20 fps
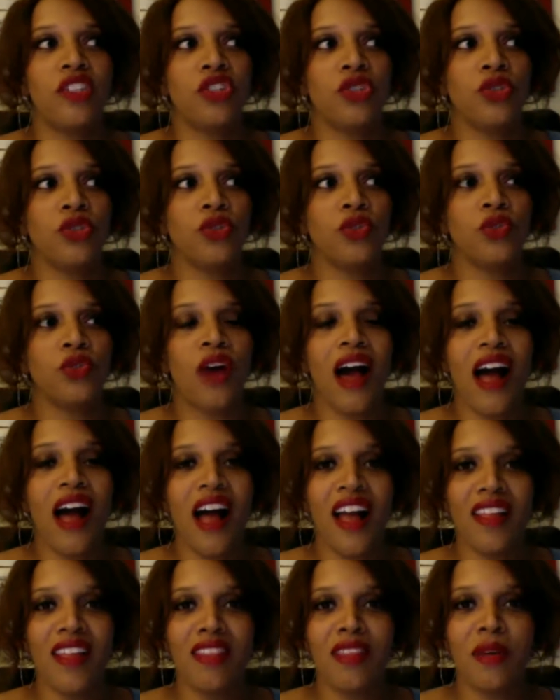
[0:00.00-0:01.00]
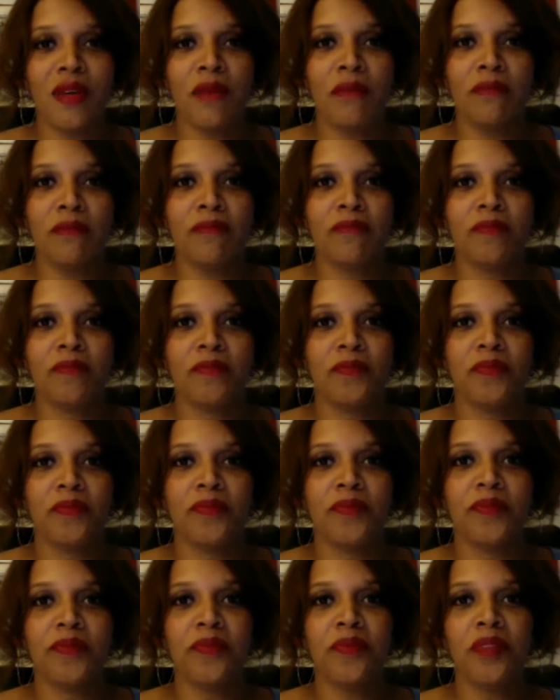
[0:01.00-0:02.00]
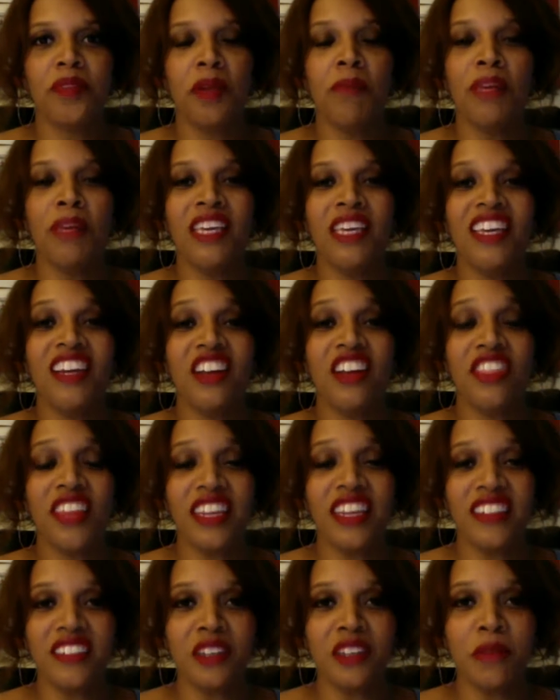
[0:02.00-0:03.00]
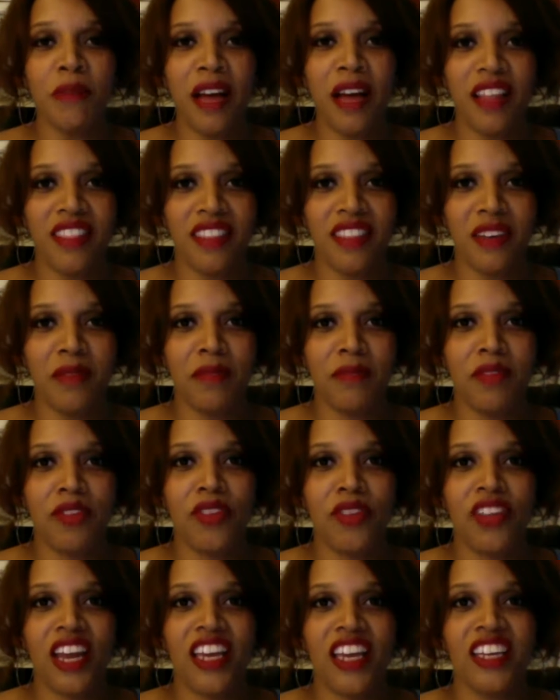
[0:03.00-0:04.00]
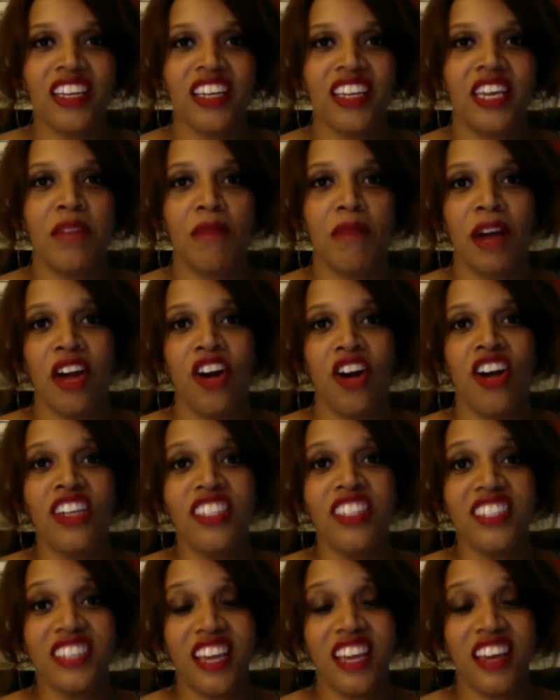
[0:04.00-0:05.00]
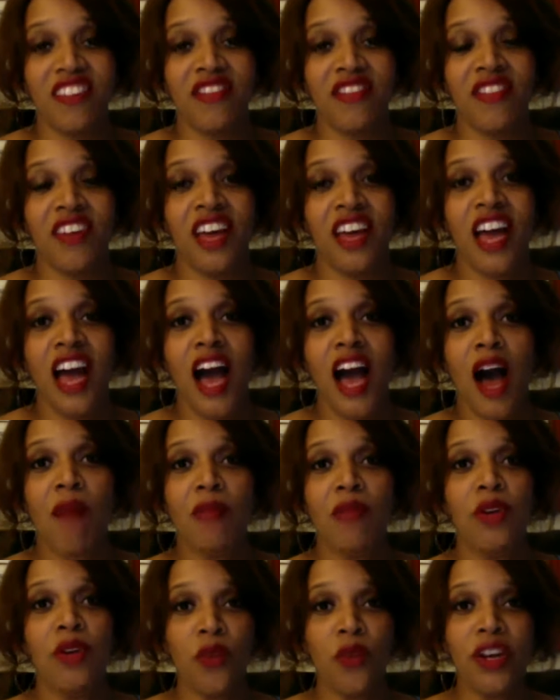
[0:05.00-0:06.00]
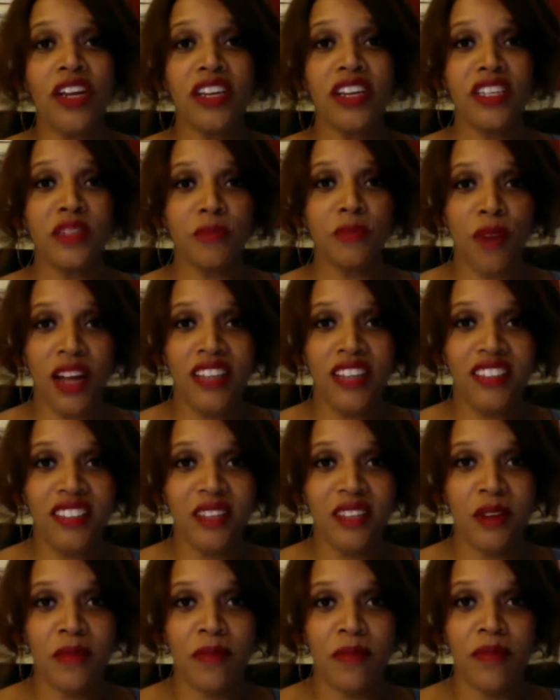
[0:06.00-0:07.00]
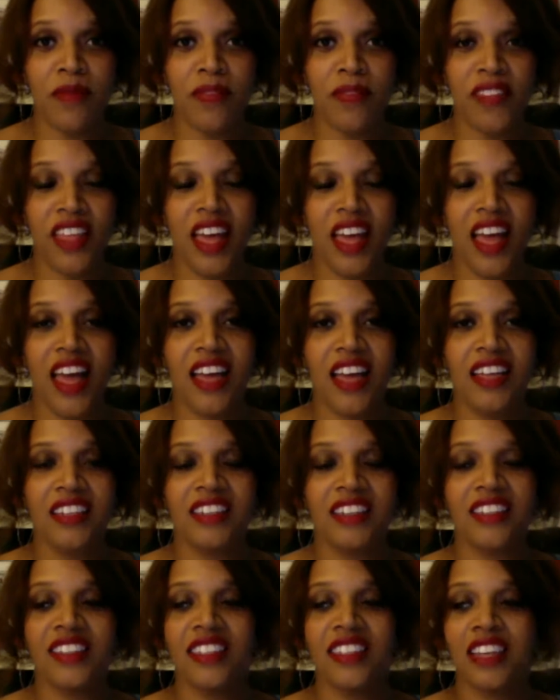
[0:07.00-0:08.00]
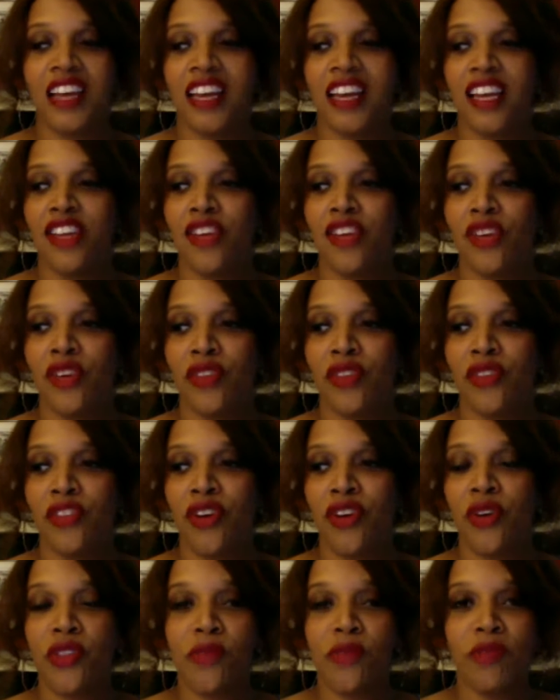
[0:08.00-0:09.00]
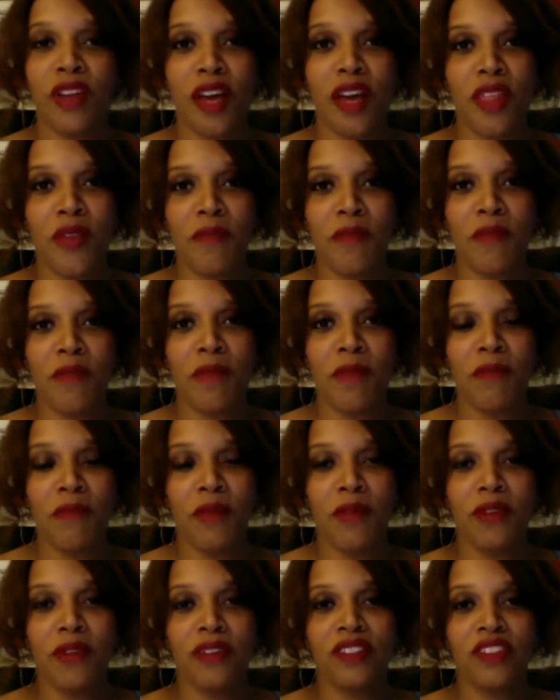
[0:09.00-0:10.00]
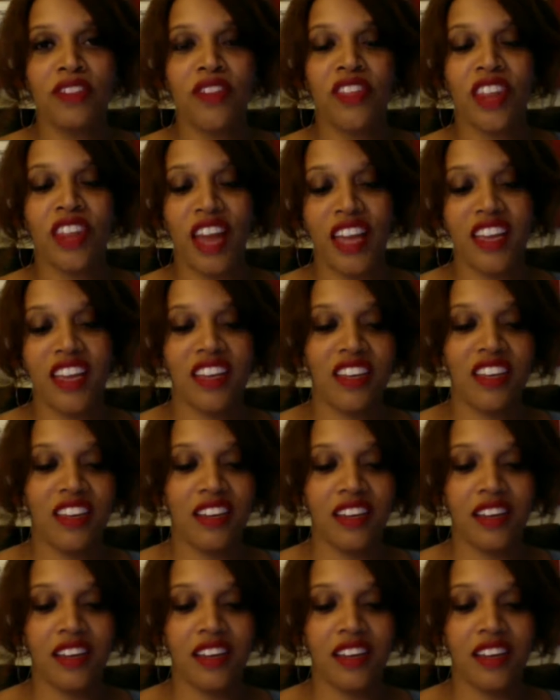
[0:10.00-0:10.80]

to hide them, be inauthentic about them so that I can keep my heart safe. I'm going to want to express them and, show them to other people so that I can,